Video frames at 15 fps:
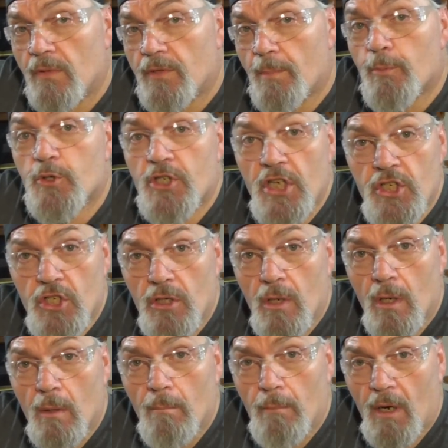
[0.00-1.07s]
the precision
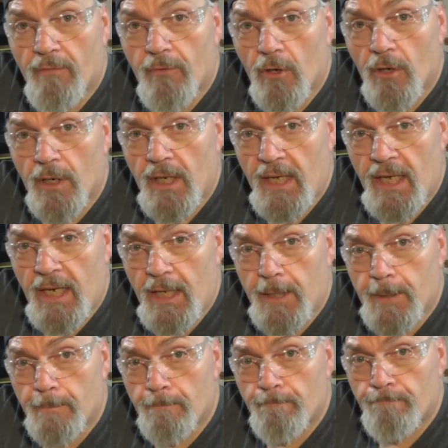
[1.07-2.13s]
buffer in it.
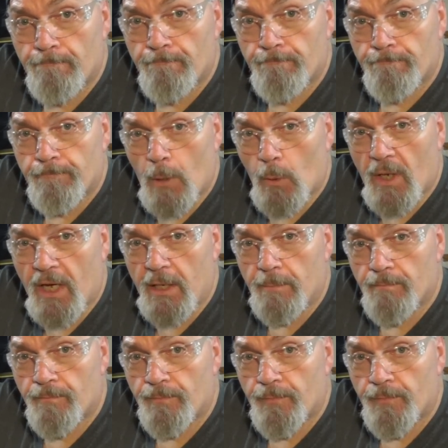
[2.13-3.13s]
Okay?